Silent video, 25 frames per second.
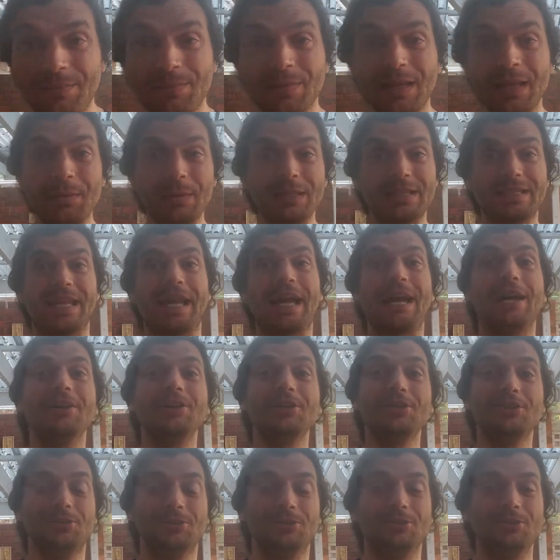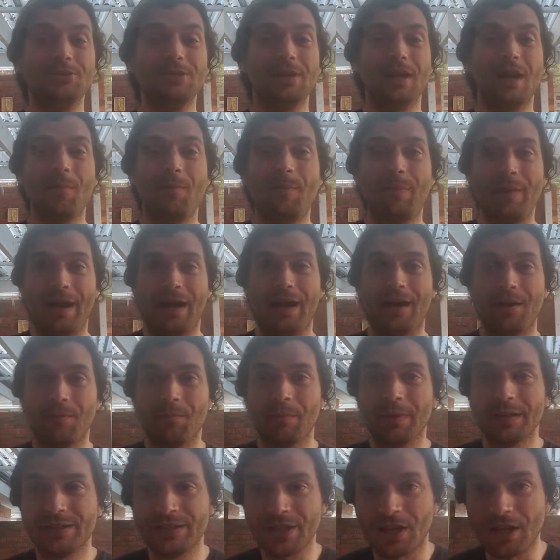let me tell you about
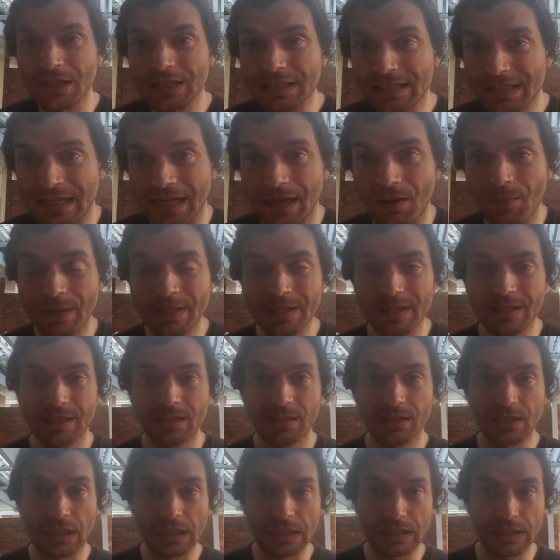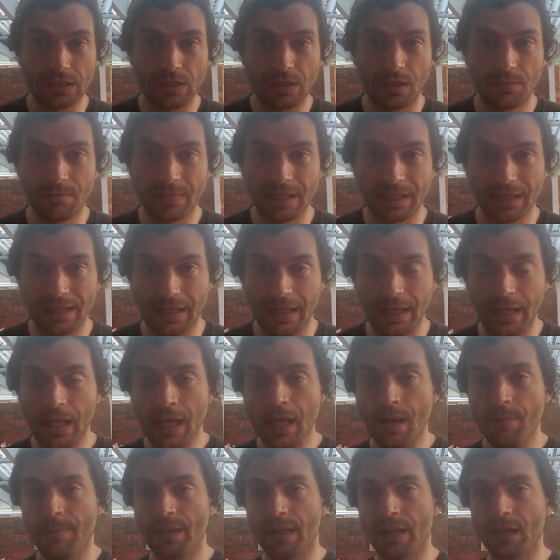my doctor. I went to the doctor on Monday
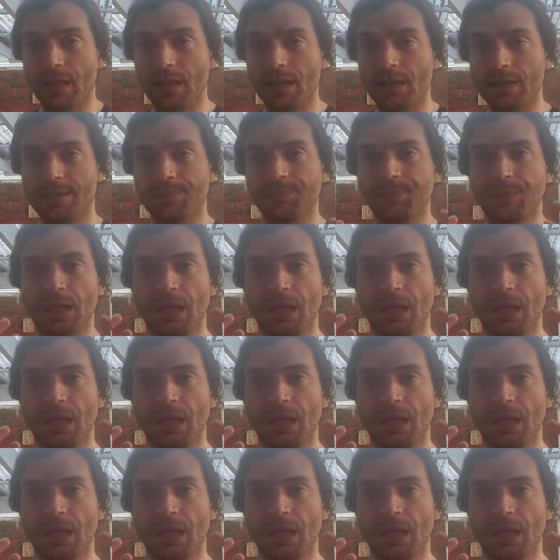because